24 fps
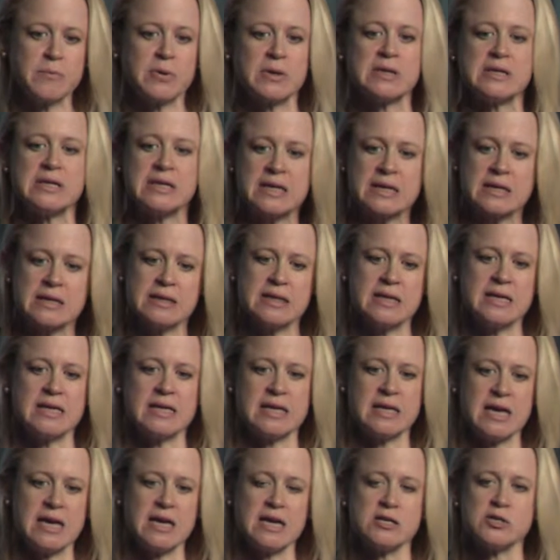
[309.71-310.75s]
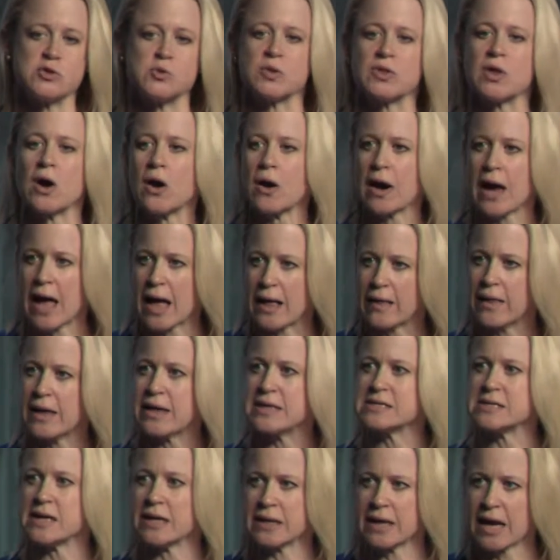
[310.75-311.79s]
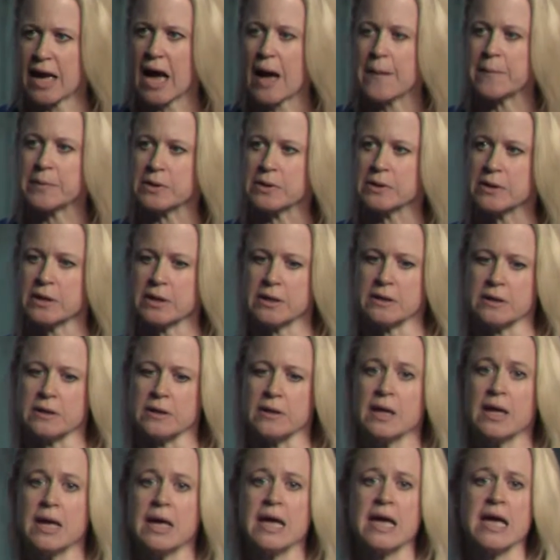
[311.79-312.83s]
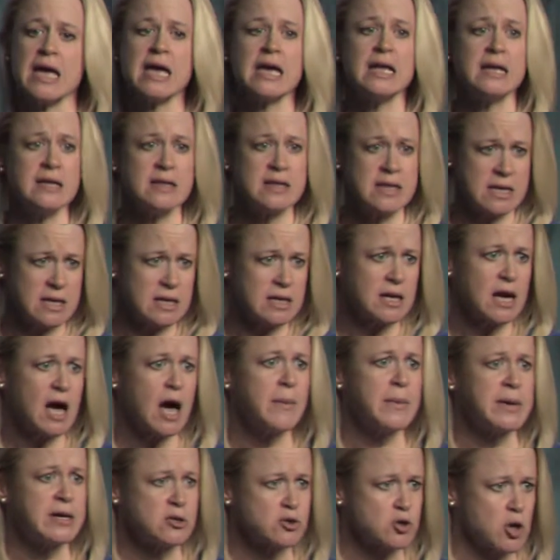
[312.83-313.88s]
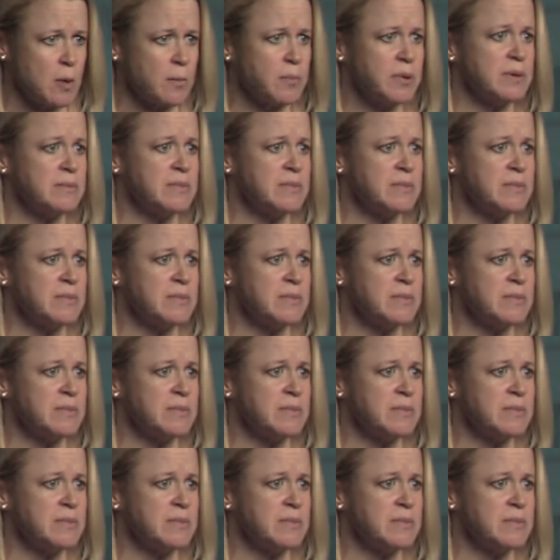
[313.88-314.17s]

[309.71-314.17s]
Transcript: politically engaged with our allies on Capitol Hill and in the incoming Trump